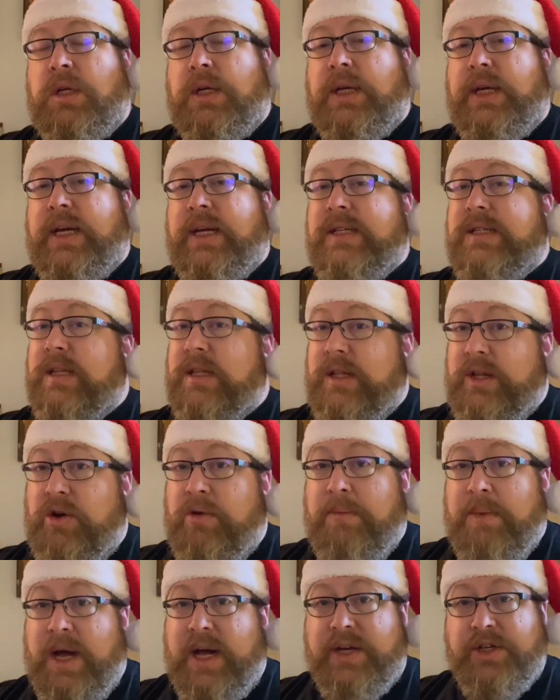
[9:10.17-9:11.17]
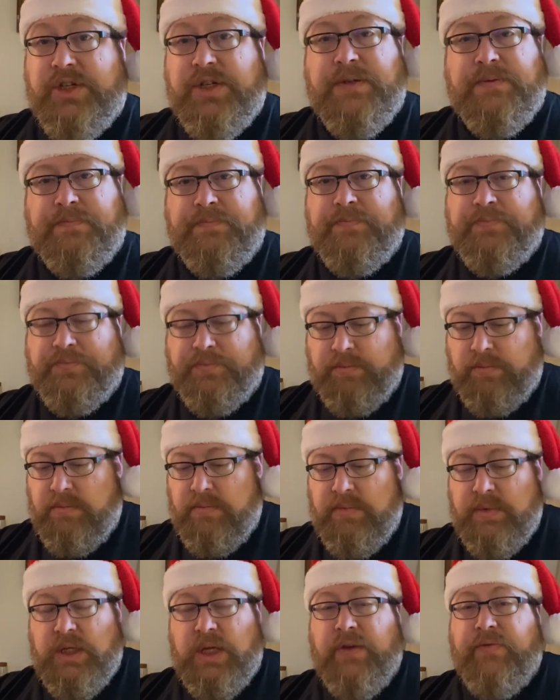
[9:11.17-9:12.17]
It's a little much.
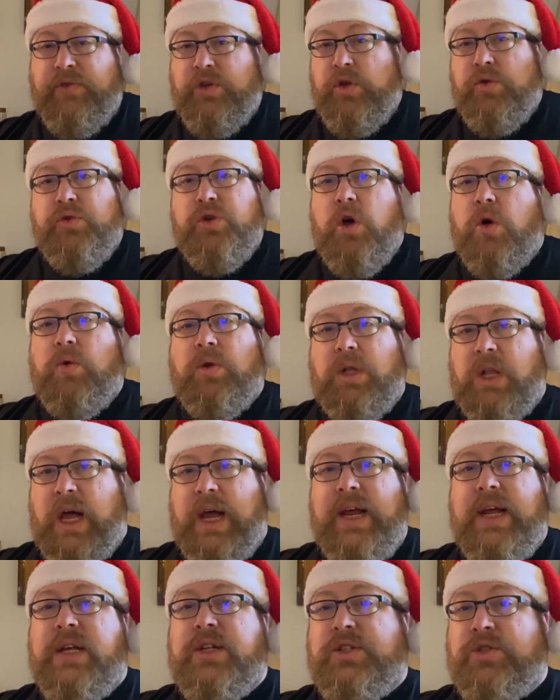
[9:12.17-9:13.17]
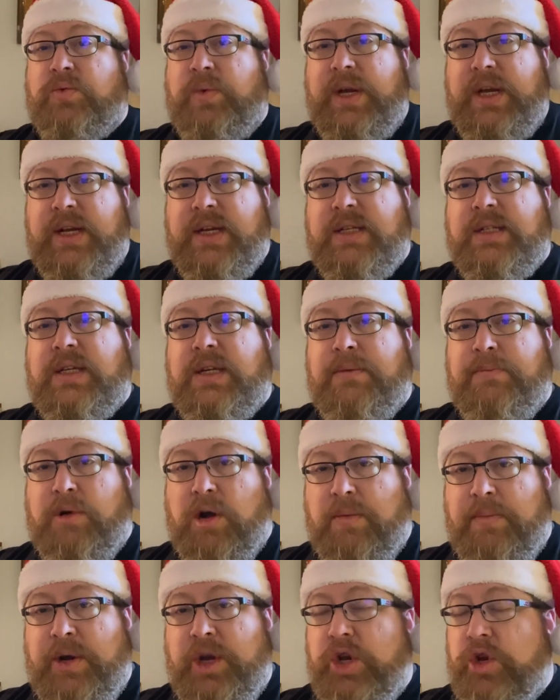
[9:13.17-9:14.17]
If you don't like sweetness in
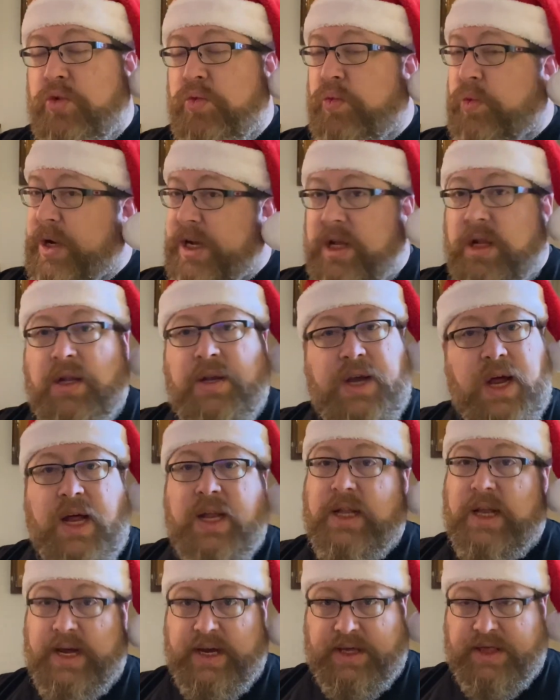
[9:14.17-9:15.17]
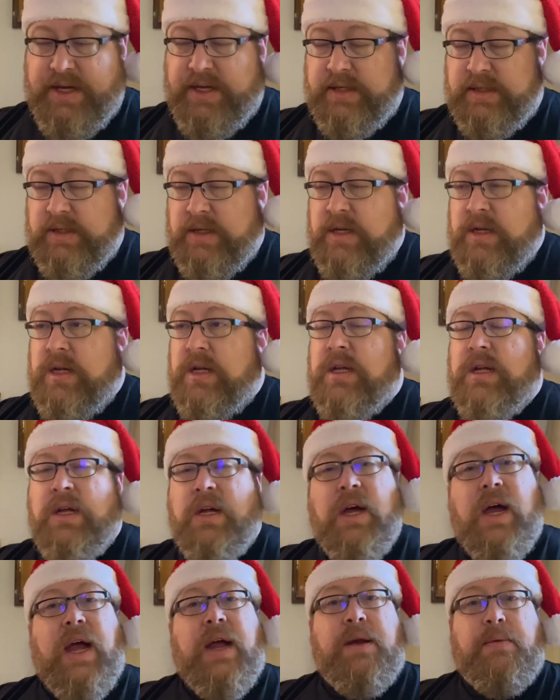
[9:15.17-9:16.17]
bourbon, you will not like this.
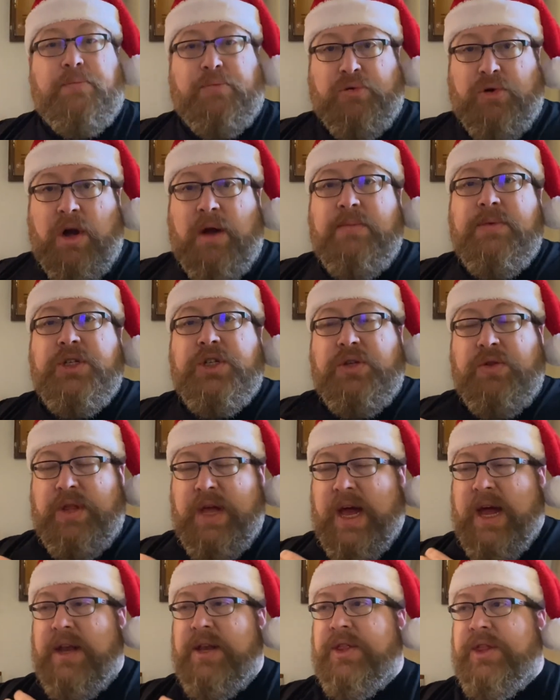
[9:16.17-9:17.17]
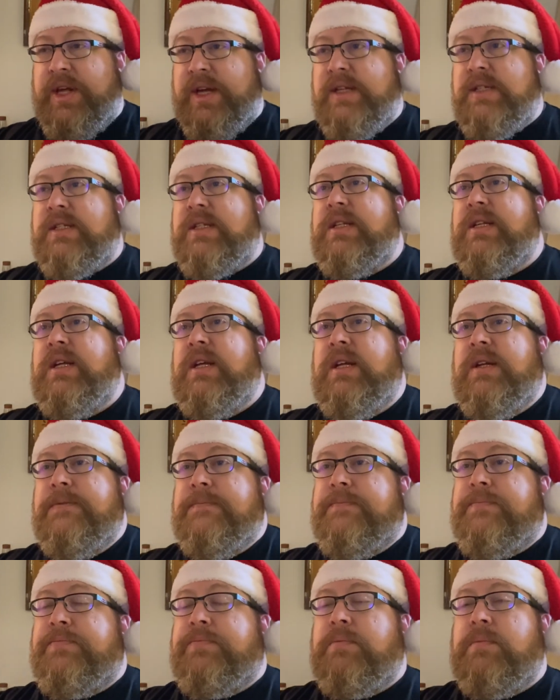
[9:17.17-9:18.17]
I can promise you that. This
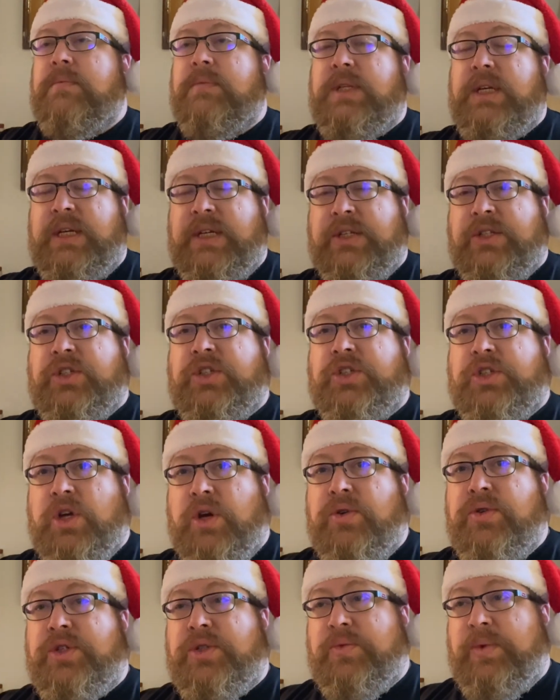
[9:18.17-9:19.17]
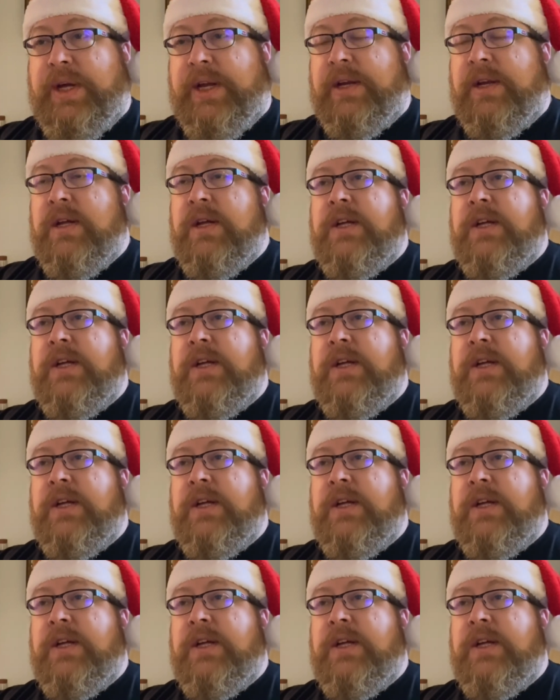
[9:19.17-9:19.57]
is so sweet.